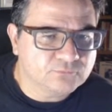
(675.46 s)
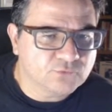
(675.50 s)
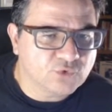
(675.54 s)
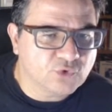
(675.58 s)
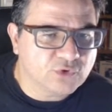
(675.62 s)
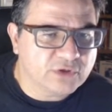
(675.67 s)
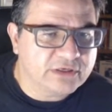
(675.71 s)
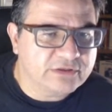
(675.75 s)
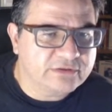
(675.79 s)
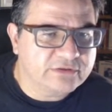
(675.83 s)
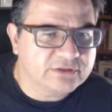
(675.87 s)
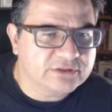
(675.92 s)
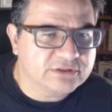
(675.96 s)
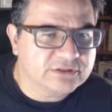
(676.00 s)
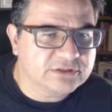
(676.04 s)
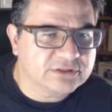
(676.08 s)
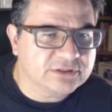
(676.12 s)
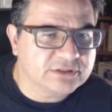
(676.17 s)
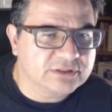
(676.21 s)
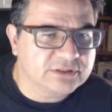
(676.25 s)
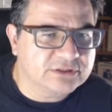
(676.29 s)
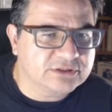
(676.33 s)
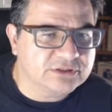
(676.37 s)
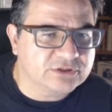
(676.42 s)
Okay, this
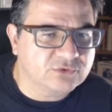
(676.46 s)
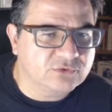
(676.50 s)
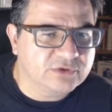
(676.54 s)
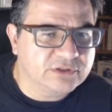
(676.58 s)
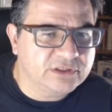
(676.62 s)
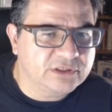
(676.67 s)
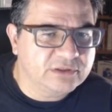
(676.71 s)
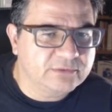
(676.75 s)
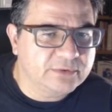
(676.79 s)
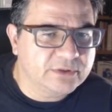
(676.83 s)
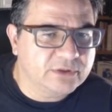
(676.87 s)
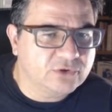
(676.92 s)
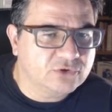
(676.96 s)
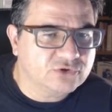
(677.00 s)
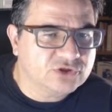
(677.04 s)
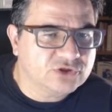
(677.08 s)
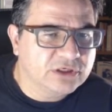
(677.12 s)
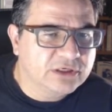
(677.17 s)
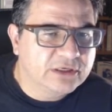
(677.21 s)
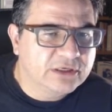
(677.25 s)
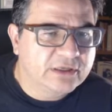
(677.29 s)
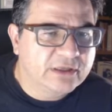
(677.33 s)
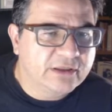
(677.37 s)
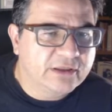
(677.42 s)
is easy winning because
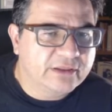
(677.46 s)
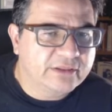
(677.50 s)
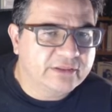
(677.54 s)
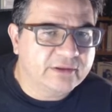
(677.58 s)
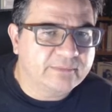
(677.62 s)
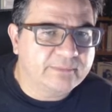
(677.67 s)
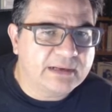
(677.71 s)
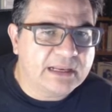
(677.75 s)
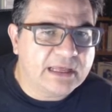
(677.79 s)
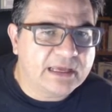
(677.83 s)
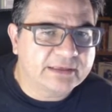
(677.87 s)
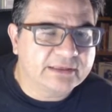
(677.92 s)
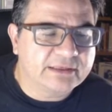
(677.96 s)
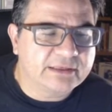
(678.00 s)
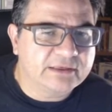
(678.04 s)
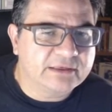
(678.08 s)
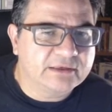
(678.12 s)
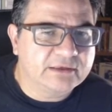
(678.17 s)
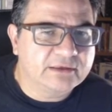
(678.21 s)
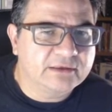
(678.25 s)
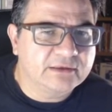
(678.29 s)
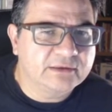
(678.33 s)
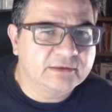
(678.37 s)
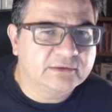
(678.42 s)
the black
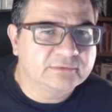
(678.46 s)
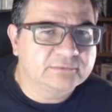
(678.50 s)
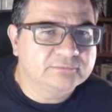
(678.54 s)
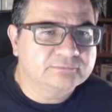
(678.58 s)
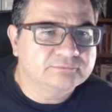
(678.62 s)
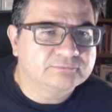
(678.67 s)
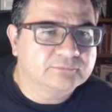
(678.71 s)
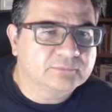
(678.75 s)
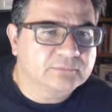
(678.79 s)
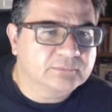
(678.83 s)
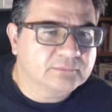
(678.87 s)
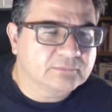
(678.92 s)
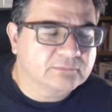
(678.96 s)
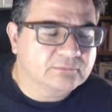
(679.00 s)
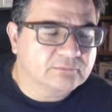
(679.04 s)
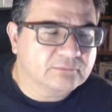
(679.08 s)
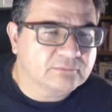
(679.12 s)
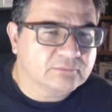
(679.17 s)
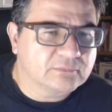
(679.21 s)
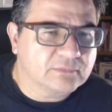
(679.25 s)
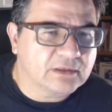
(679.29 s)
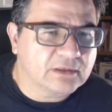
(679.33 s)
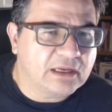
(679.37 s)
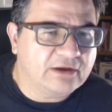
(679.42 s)
king,
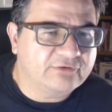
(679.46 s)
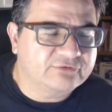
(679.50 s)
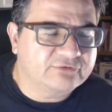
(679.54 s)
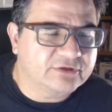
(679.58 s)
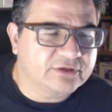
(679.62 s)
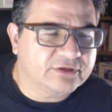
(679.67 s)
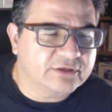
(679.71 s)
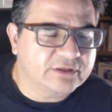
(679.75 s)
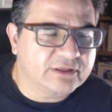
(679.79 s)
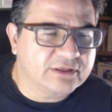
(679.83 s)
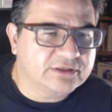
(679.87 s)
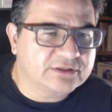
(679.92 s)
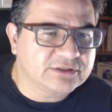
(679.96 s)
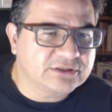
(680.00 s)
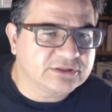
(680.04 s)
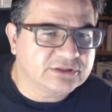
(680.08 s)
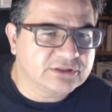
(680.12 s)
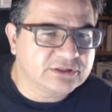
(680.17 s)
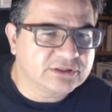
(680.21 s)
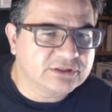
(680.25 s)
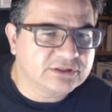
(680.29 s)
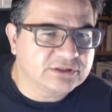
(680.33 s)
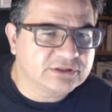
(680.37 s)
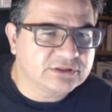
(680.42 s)
after king
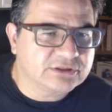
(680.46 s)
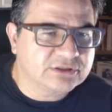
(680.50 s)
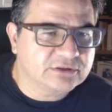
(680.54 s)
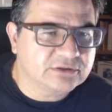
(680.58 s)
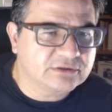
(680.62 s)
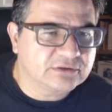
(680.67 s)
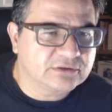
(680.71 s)
c6,